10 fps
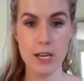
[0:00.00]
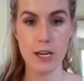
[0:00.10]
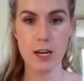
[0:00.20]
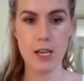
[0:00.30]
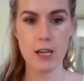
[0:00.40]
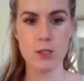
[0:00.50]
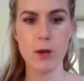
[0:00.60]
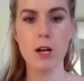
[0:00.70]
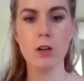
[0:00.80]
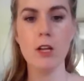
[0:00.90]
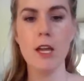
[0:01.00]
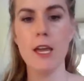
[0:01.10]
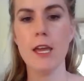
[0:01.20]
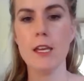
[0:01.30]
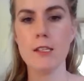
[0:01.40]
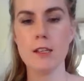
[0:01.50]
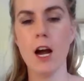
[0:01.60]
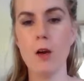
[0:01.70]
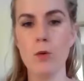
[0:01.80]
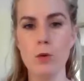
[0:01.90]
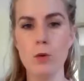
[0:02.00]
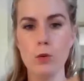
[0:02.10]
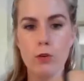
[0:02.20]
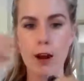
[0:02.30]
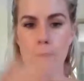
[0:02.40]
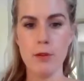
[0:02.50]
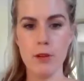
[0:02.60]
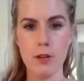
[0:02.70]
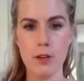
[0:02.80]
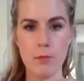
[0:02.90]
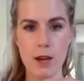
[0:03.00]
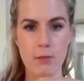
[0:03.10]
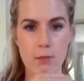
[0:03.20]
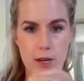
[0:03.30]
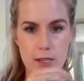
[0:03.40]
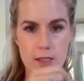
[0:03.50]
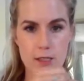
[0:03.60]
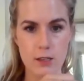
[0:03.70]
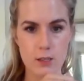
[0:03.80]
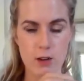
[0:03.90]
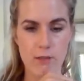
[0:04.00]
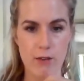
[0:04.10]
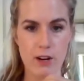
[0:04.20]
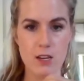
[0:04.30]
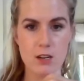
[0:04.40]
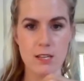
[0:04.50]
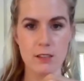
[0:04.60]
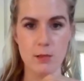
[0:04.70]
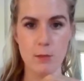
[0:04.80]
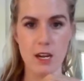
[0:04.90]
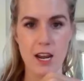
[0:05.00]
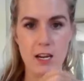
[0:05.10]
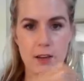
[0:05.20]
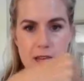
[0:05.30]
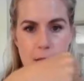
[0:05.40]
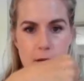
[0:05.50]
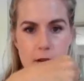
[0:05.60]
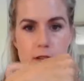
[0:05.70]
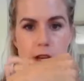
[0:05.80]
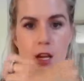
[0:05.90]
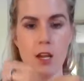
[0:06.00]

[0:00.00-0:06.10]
technique as well, is I will grab my bracelet, so I recognise that something negative's happened.